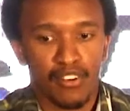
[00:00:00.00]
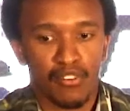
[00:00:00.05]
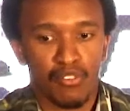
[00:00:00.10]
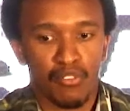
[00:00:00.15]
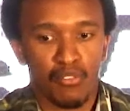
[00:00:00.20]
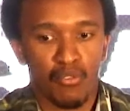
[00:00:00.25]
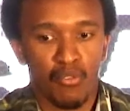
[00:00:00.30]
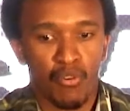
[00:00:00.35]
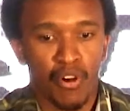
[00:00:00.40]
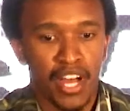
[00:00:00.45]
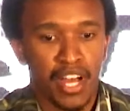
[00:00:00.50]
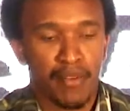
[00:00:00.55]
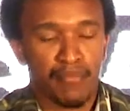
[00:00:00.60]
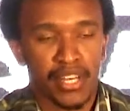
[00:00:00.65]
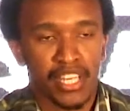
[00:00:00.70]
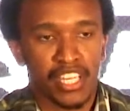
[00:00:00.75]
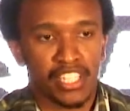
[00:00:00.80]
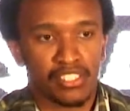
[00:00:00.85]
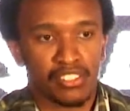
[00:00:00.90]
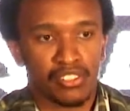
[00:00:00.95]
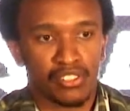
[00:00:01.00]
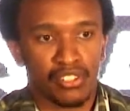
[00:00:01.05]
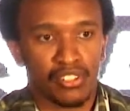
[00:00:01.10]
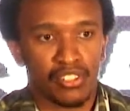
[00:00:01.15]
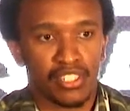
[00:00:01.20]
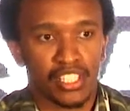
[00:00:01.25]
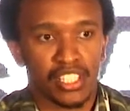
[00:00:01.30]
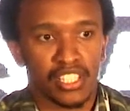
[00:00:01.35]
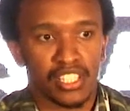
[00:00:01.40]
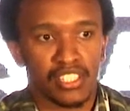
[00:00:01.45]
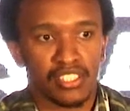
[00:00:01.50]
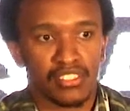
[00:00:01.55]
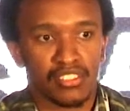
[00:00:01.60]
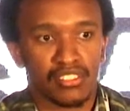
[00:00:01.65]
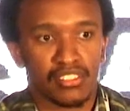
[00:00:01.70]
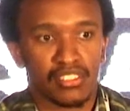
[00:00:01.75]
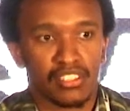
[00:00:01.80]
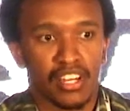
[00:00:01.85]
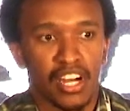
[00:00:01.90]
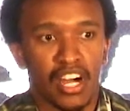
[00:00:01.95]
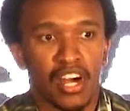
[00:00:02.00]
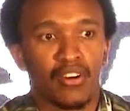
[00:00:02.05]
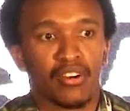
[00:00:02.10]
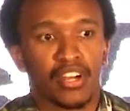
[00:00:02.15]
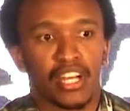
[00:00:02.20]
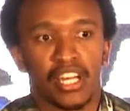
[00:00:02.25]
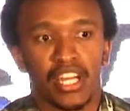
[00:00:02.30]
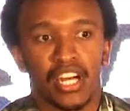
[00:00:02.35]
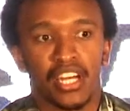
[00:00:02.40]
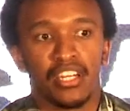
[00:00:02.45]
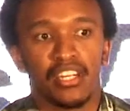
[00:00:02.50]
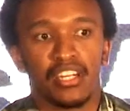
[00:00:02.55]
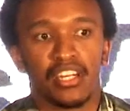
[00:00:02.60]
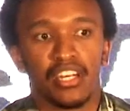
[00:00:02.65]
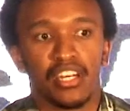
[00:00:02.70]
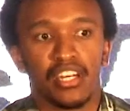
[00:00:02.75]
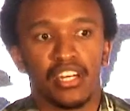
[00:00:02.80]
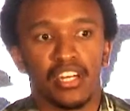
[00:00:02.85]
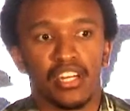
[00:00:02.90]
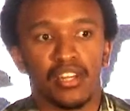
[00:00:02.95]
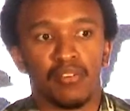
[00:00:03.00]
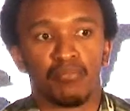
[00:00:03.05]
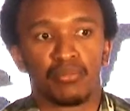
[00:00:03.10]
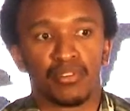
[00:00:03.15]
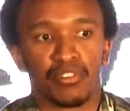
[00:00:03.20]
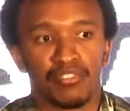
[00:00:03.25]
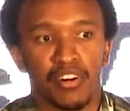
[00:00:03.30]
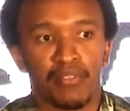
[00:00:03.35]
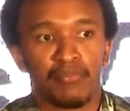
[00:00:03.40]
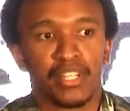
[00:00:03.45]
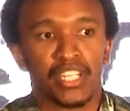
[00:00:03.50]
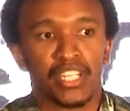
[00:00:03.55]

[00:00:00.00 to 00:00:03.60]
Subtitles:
Why am I getting only this? How can I improve?